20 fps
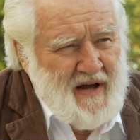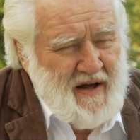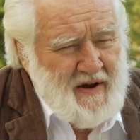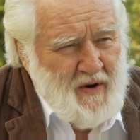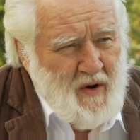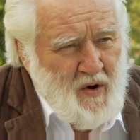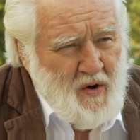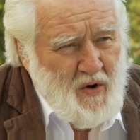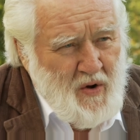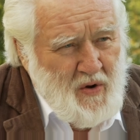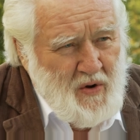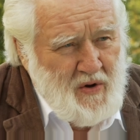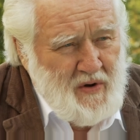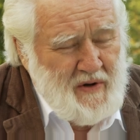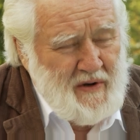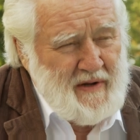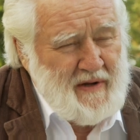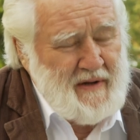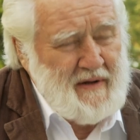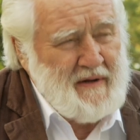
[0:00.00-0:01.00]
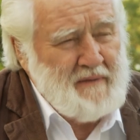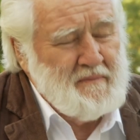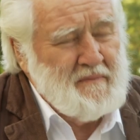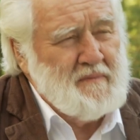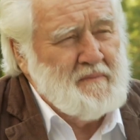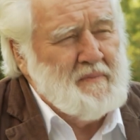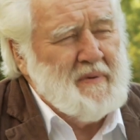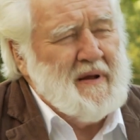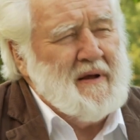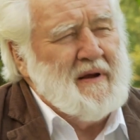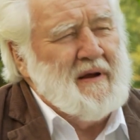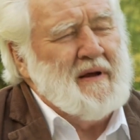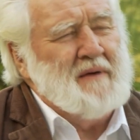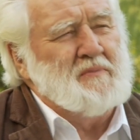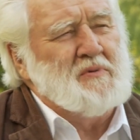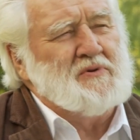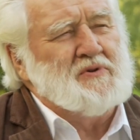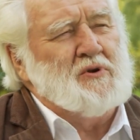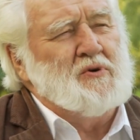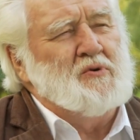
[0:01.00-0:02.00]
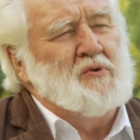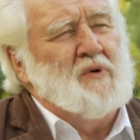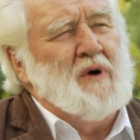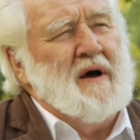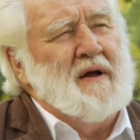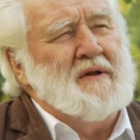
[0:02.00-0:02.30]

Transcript: at all in being able to